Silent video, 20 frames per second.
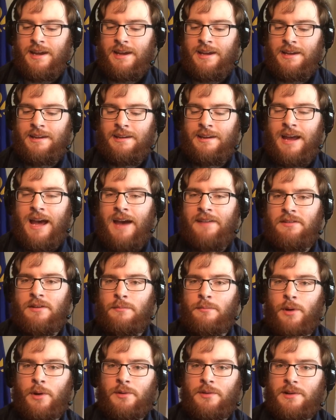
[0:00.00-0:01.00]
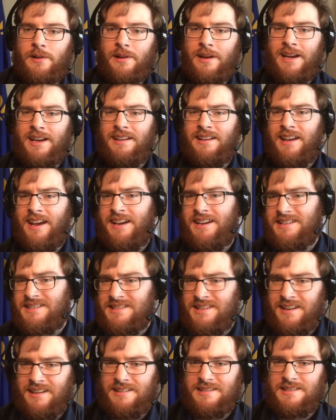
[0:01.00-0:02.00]
and having both in your hand kind of
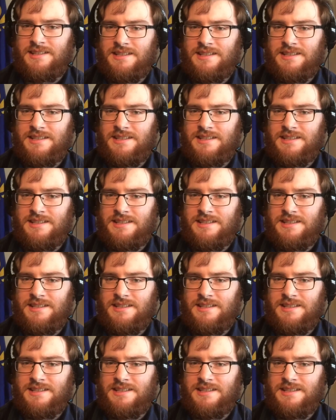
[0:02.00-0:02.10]
sucks,